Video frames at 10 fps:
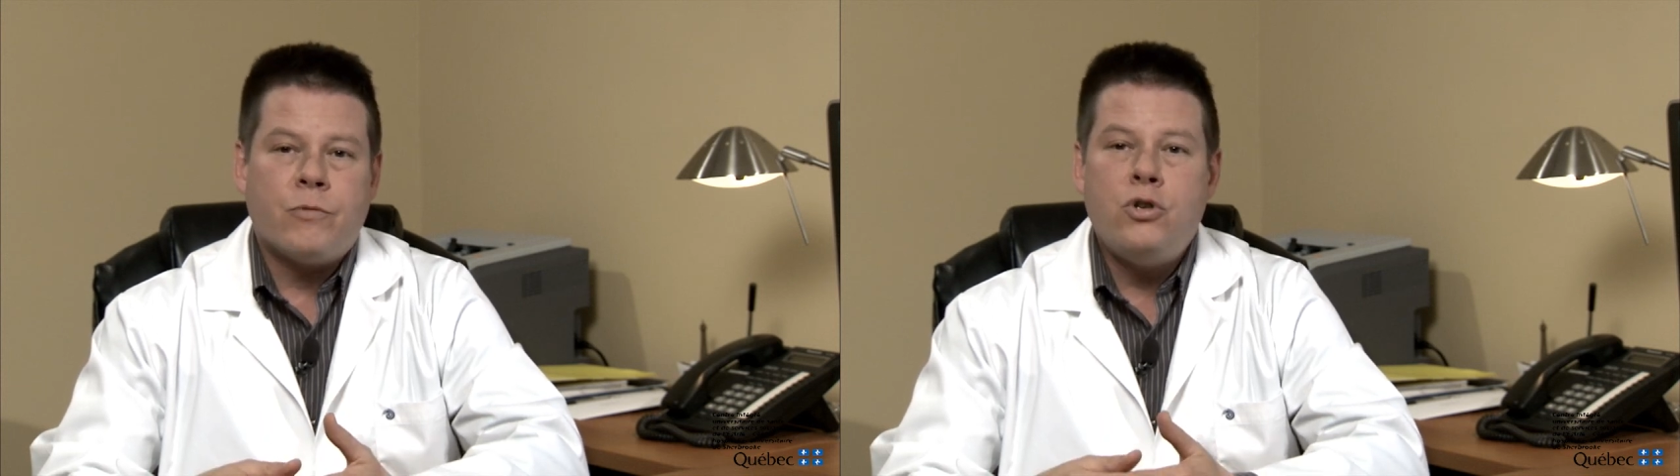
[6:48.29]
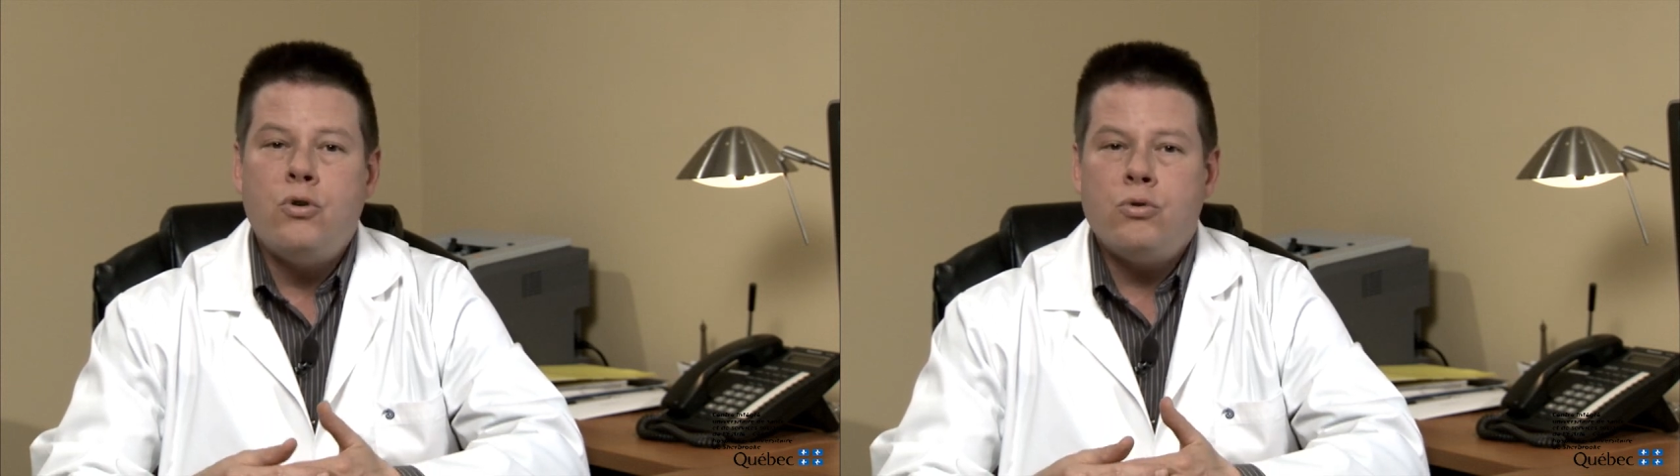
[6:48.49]

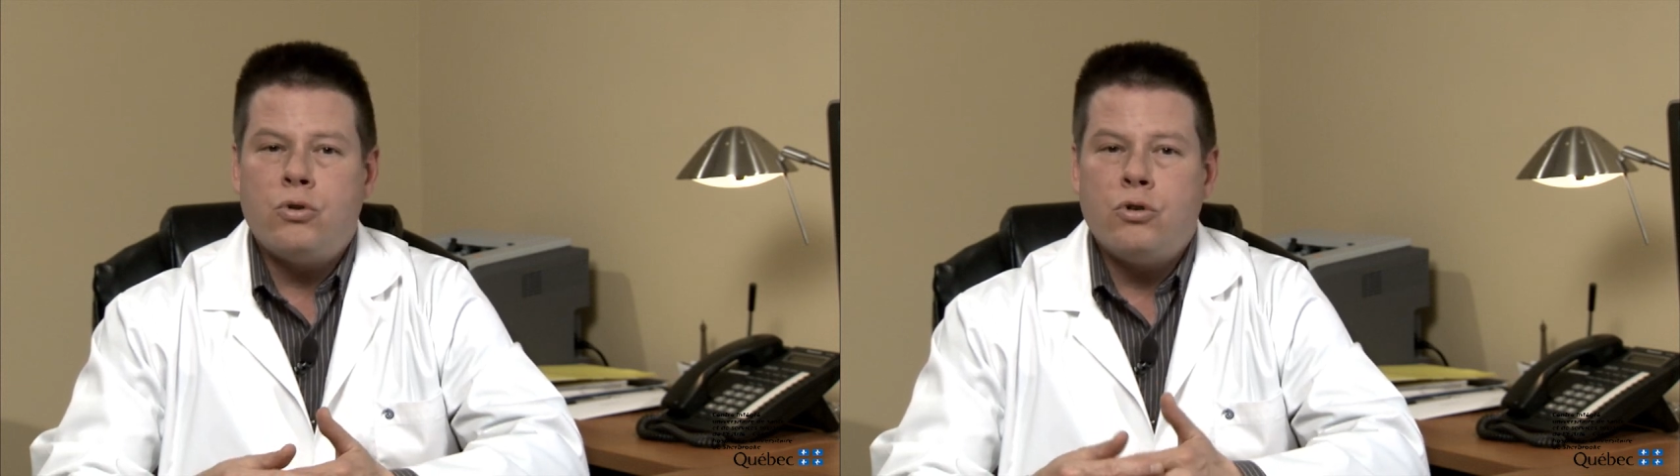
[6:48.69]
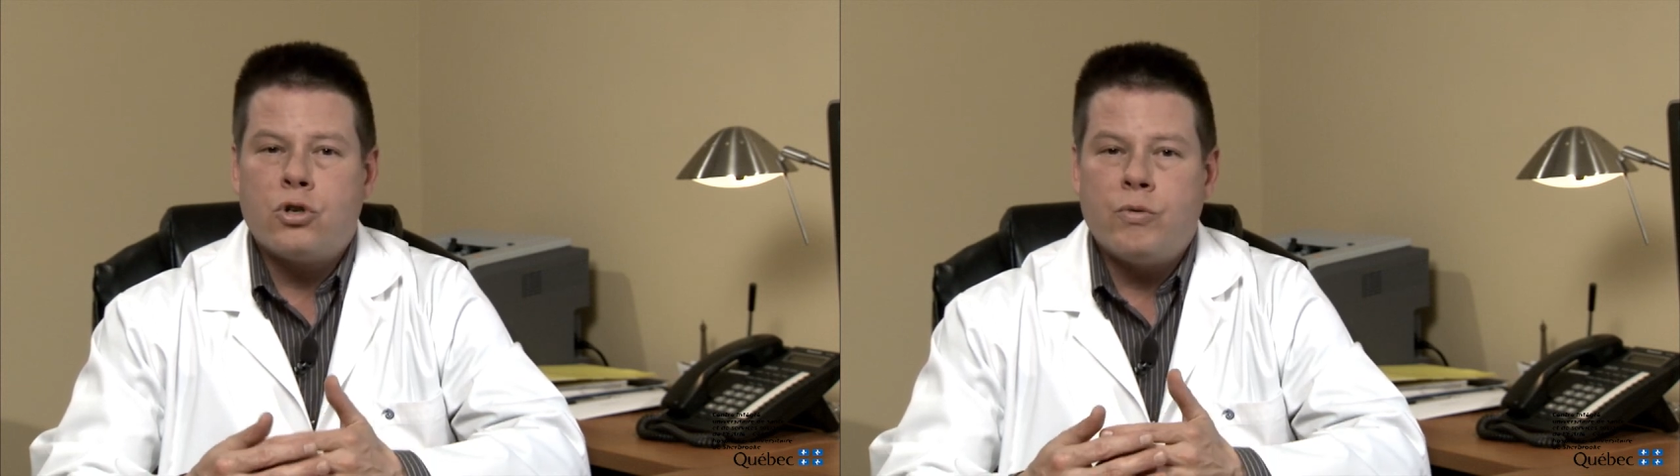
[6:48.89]
used
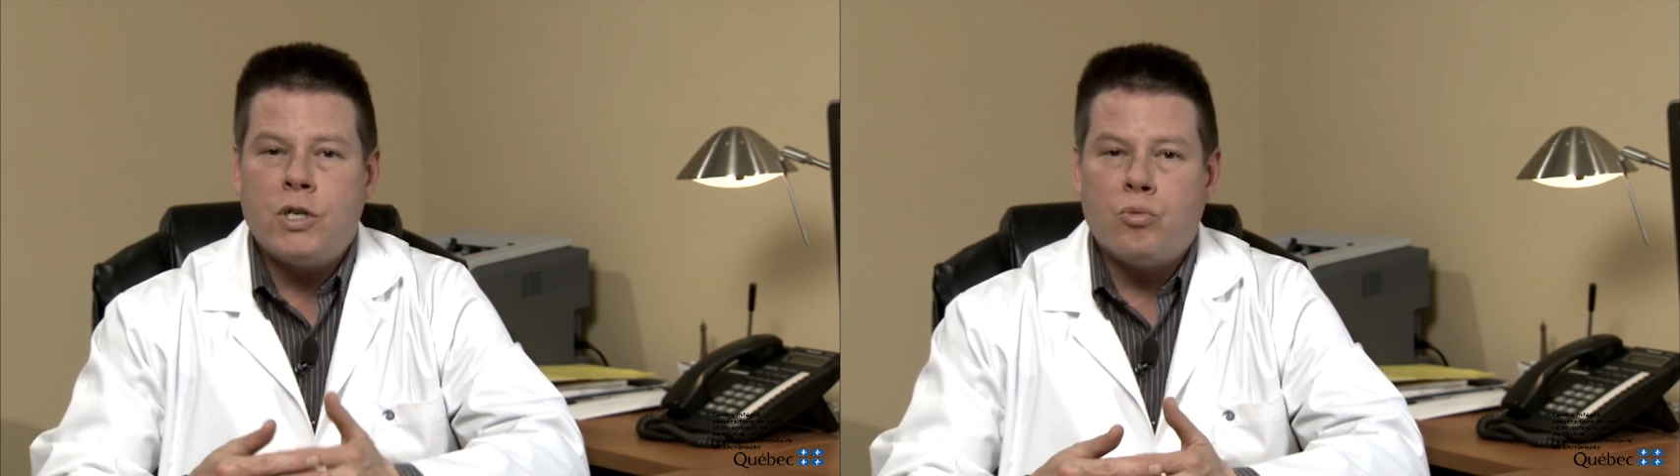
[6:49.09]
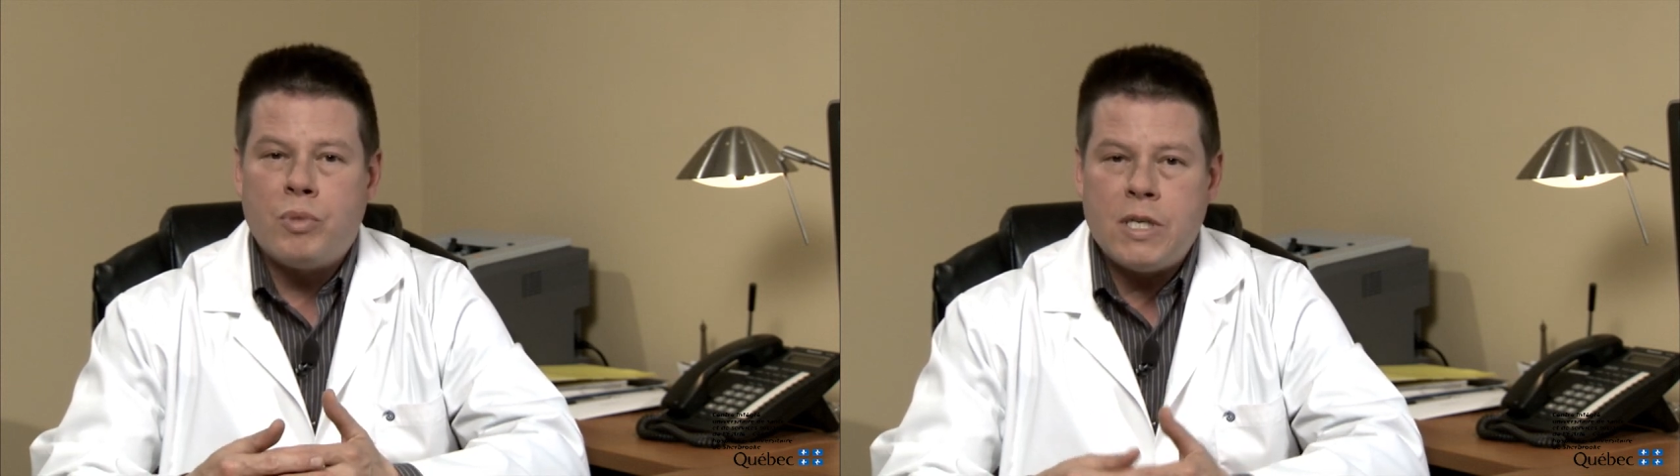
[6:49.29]
to
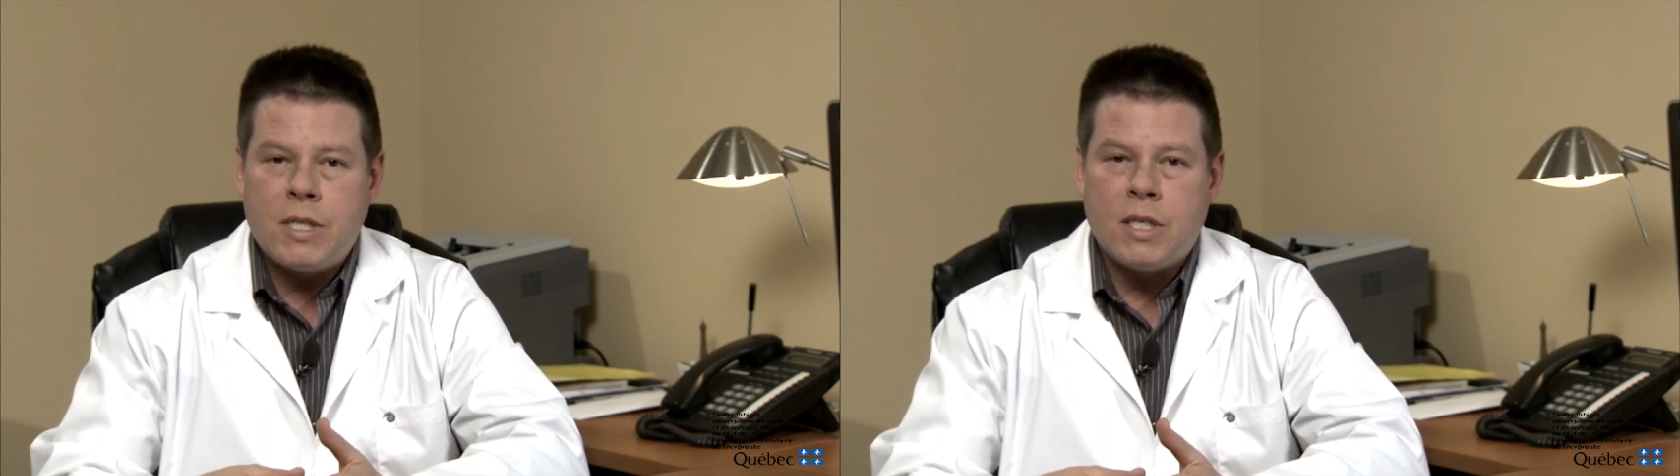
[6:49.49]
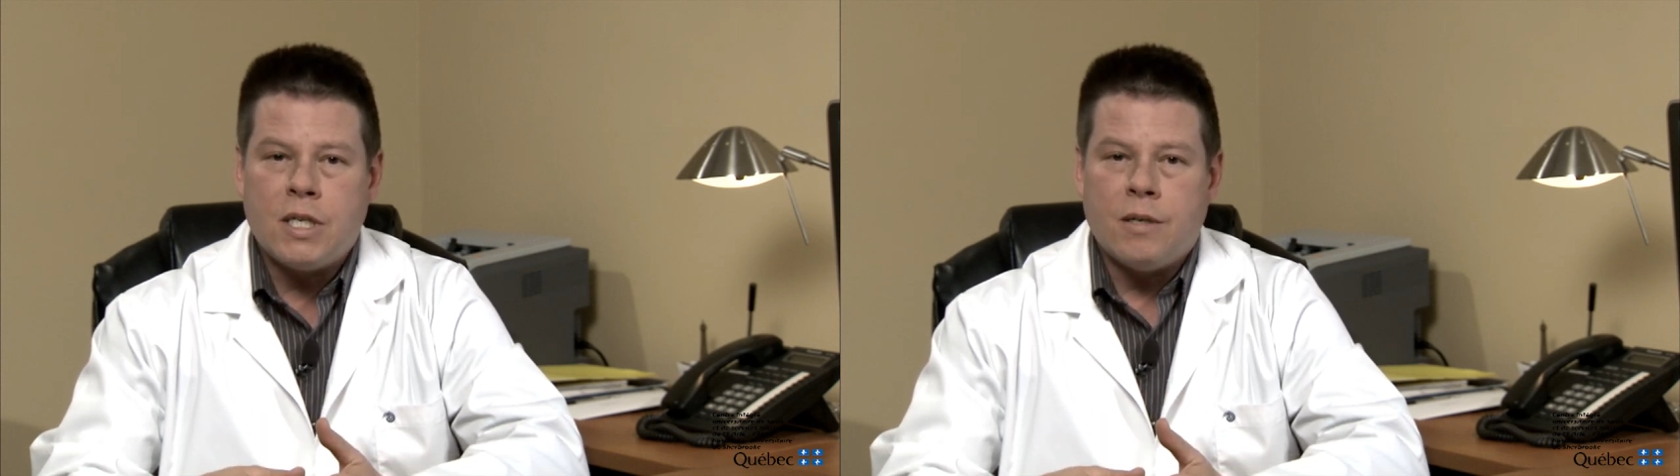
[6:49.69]
treat
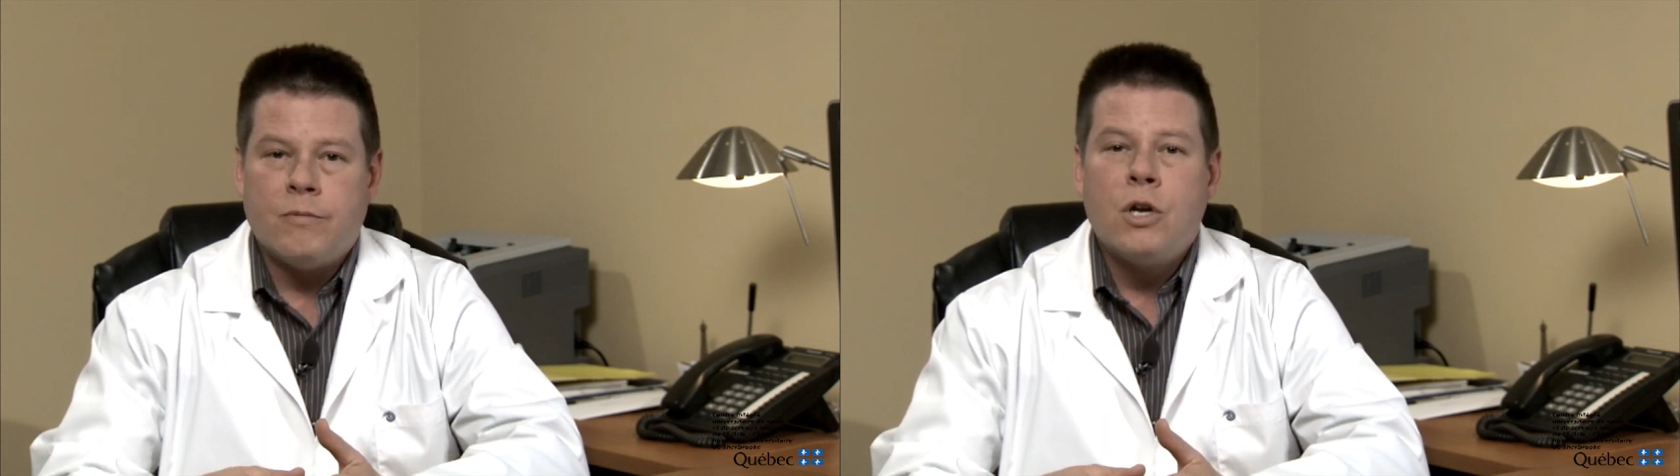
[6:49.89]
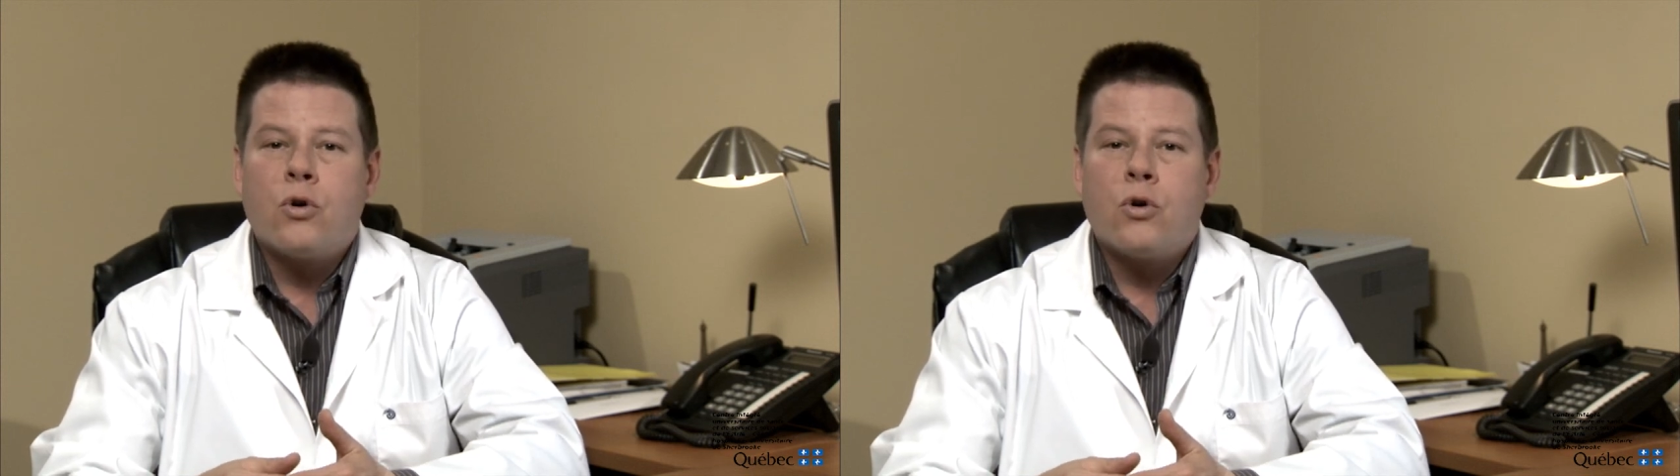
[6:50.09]
obesity